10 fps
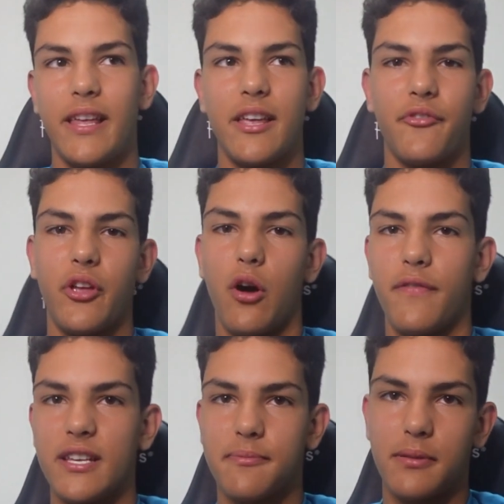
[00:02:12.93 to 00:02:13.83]
Then you got the
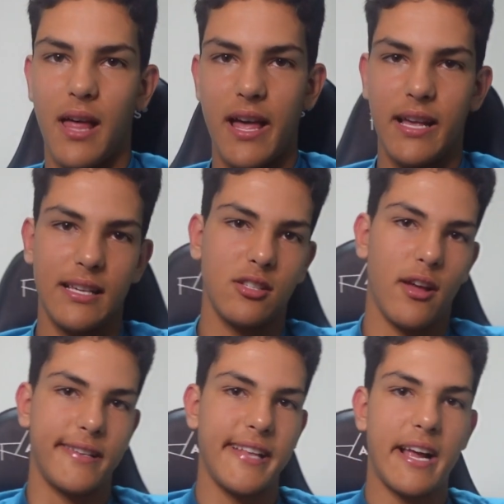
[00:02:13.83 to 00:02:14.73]
obvious players
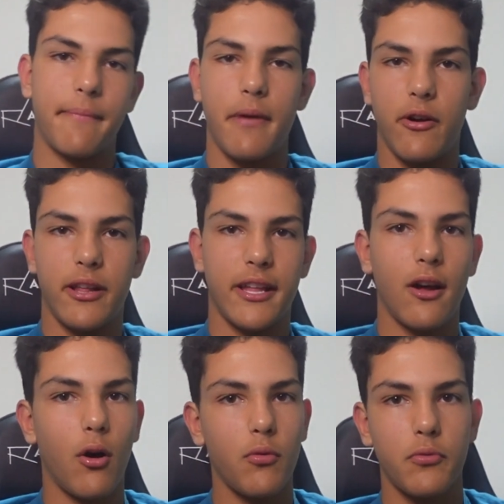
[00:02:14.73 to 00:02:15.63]
like Zach Merritt and
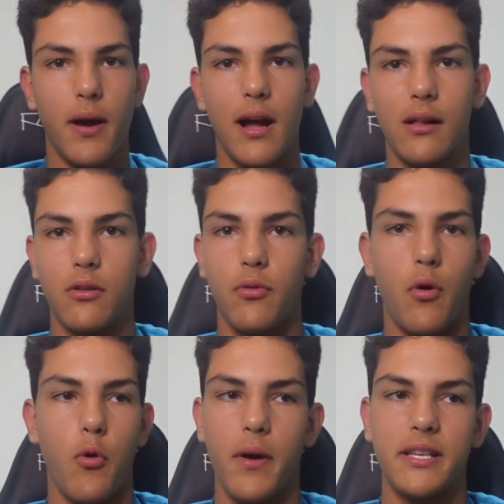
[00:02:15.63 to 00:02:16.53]
Caldwell, who are
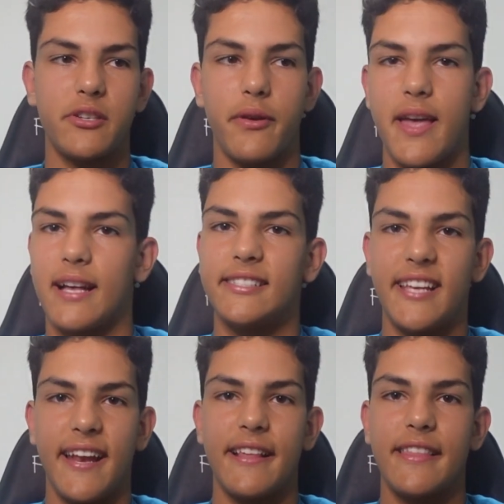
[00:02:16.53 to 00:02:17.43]
always doing
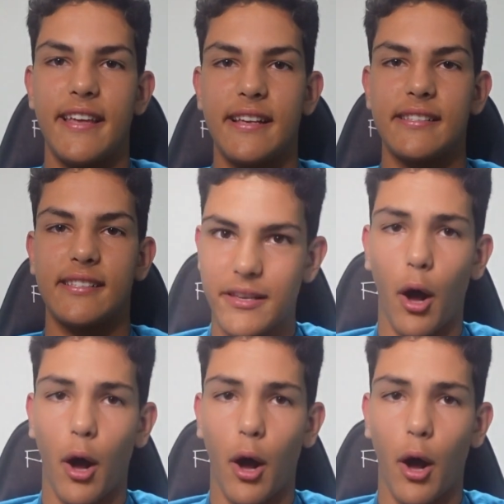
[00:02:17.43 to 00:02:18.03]
outstanding things.